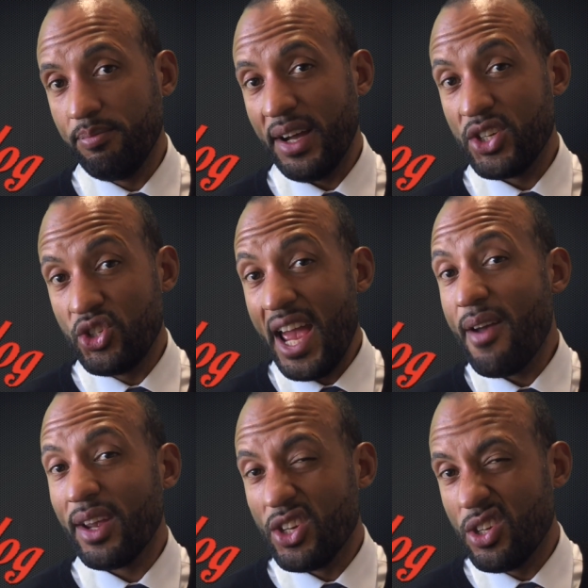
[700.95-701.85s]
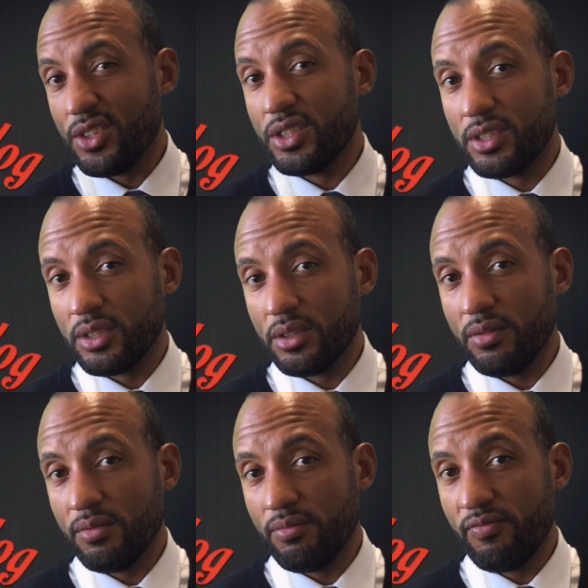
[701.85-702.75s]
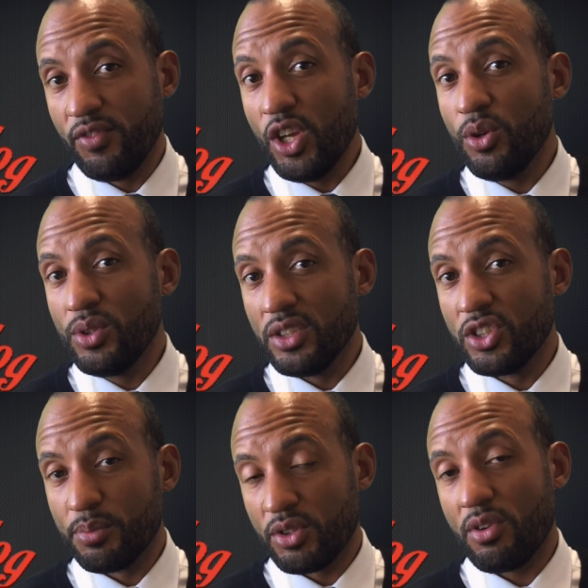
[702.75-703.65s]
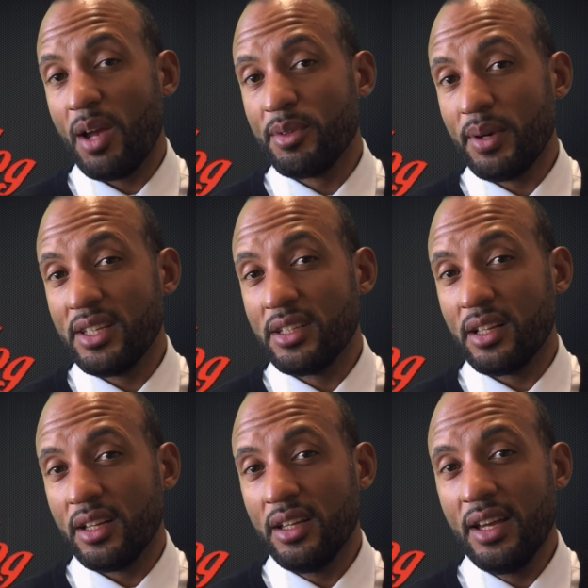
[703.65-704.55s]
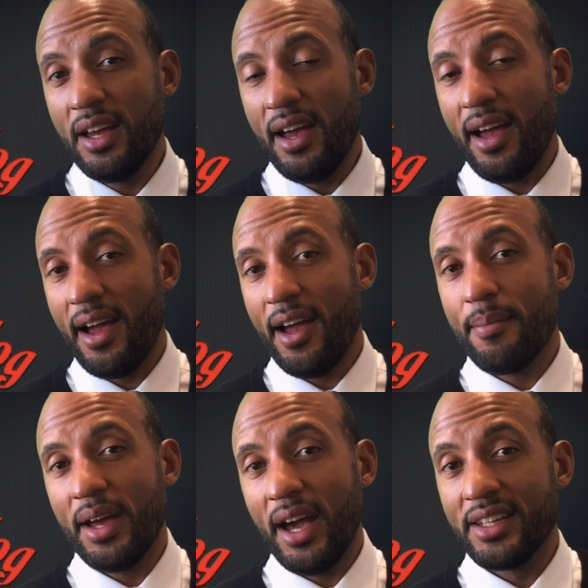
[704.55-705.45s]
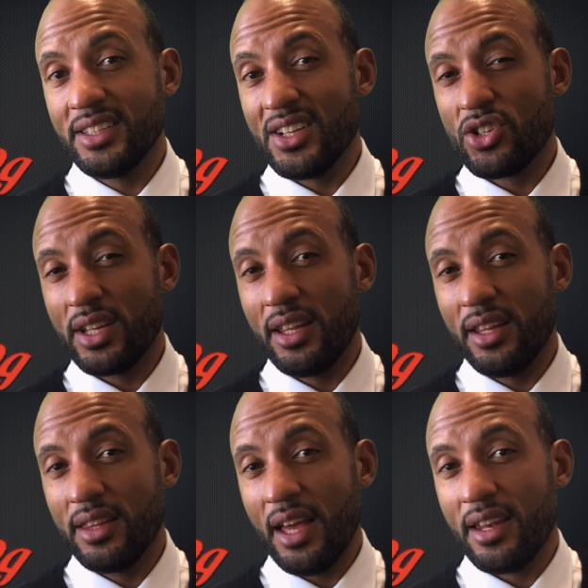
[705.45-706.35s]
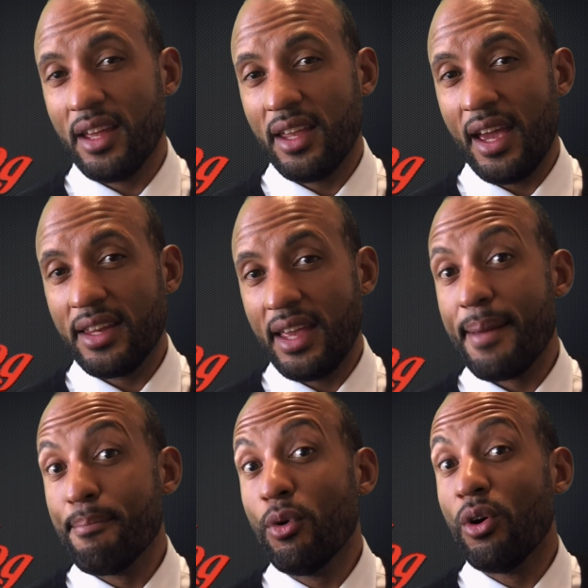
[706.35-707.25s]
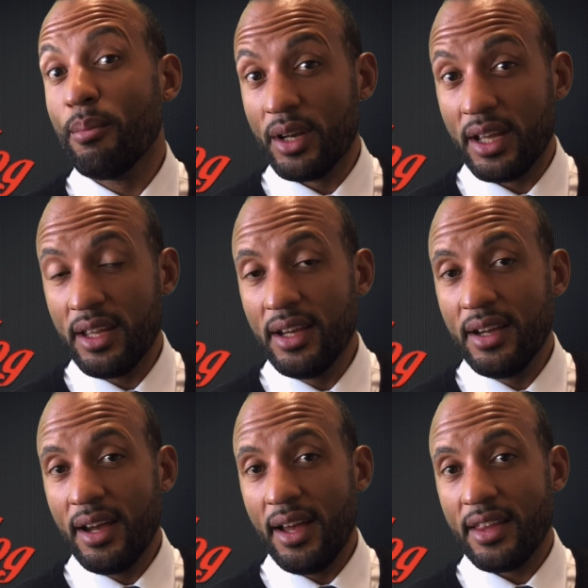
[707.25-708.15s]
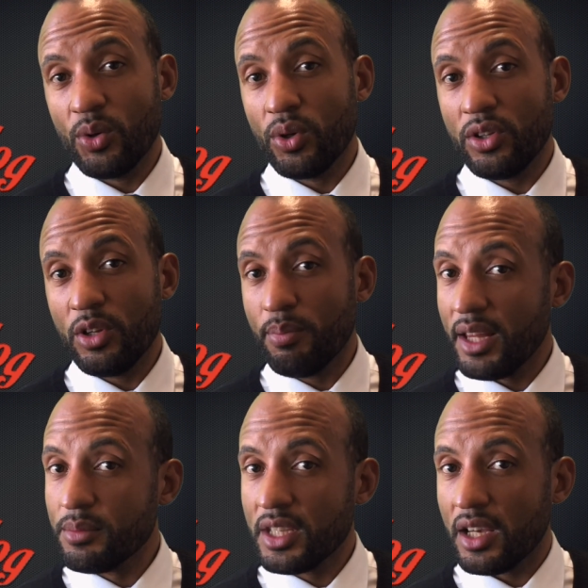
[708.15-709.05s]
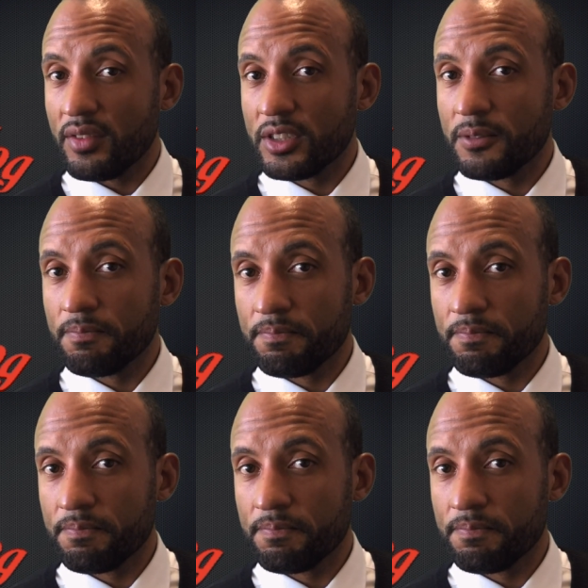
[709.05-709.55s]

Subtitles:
by sharing each other's views and subscribers basically, and essentially then again gain more money than they would do by themselves.